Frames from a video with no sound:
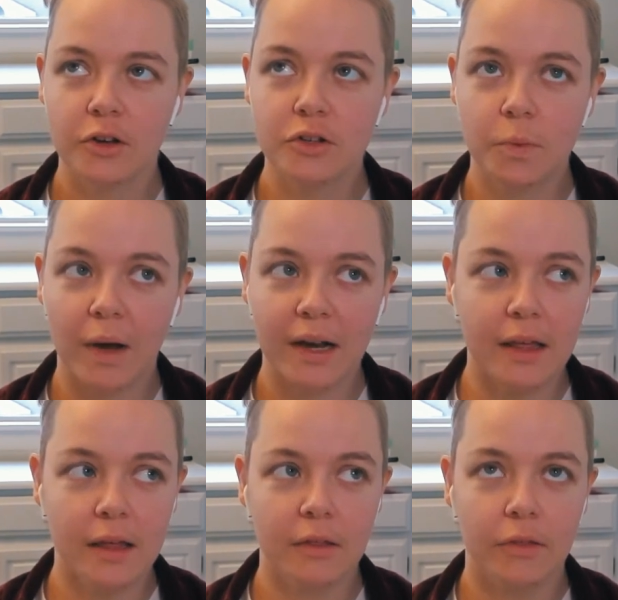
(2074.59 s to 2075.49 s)

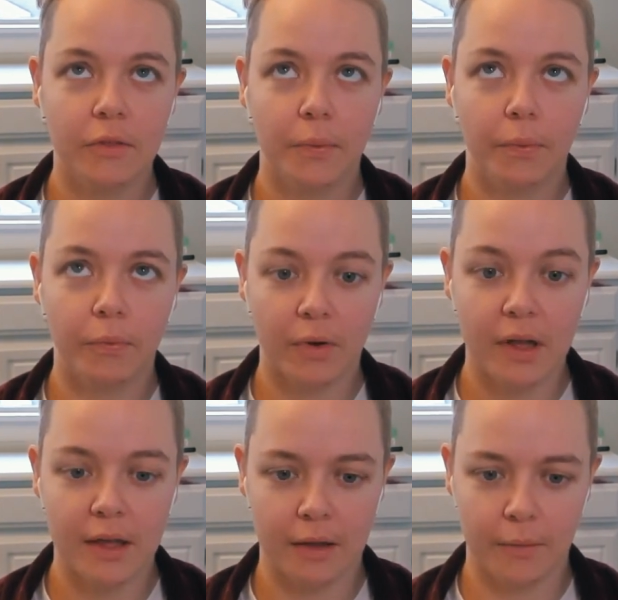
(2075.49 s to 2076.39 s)

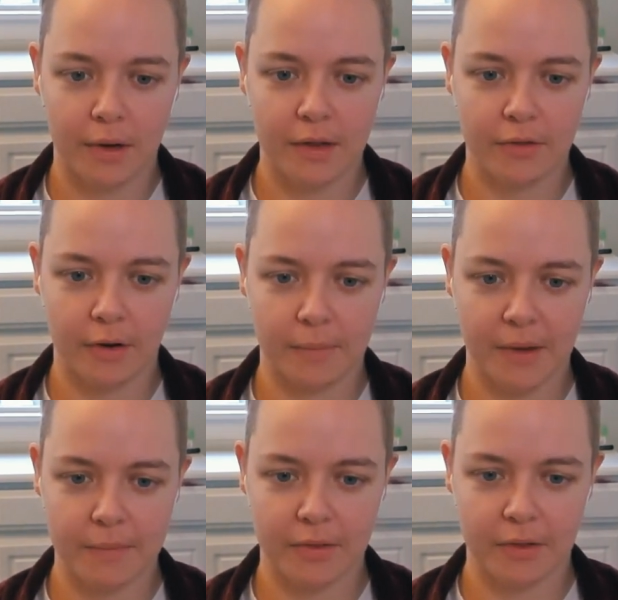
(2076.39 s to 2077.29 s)
23 when i started my
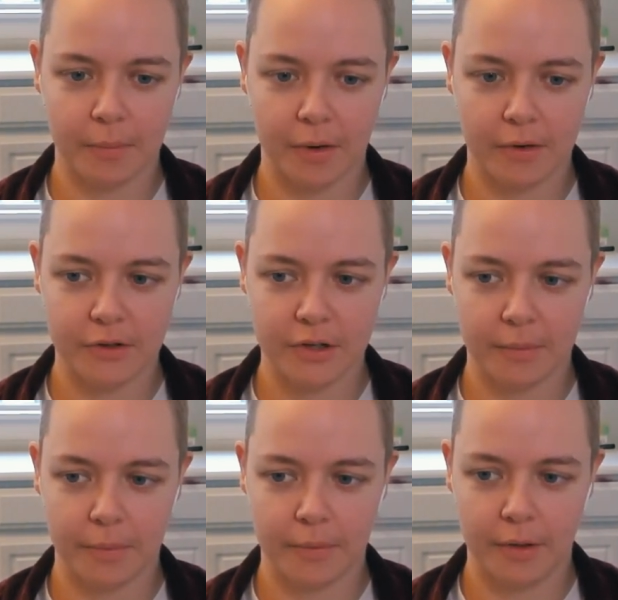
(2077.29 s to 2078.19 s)
business
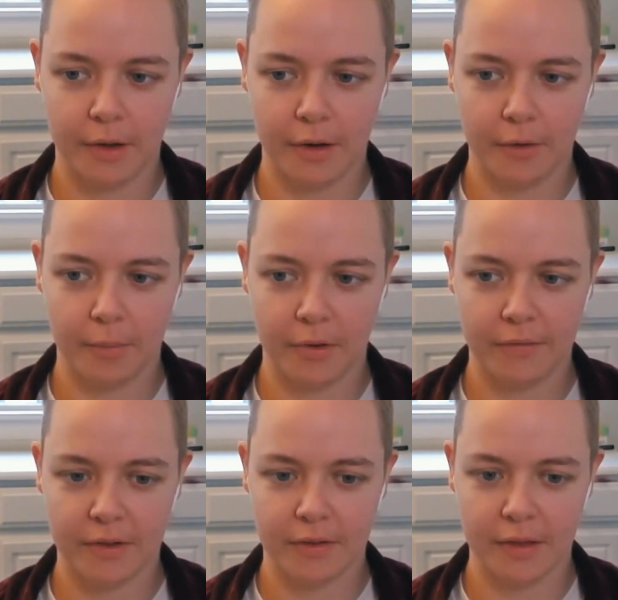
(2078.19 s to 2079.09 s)
partnership you know
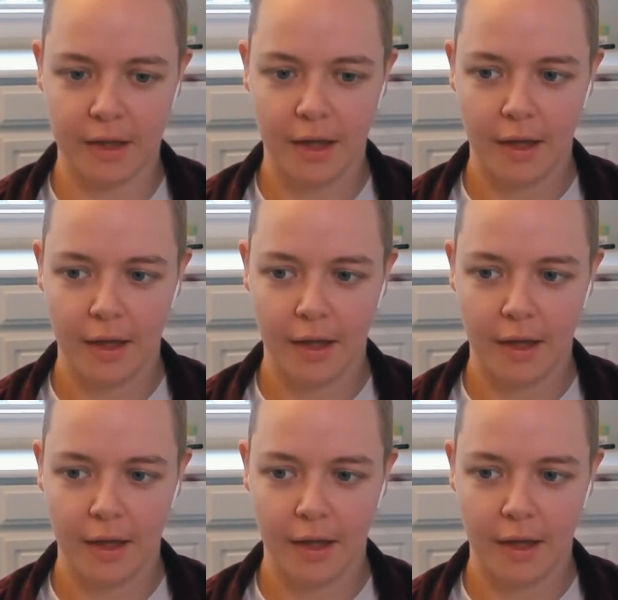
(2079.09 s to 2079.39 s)
previously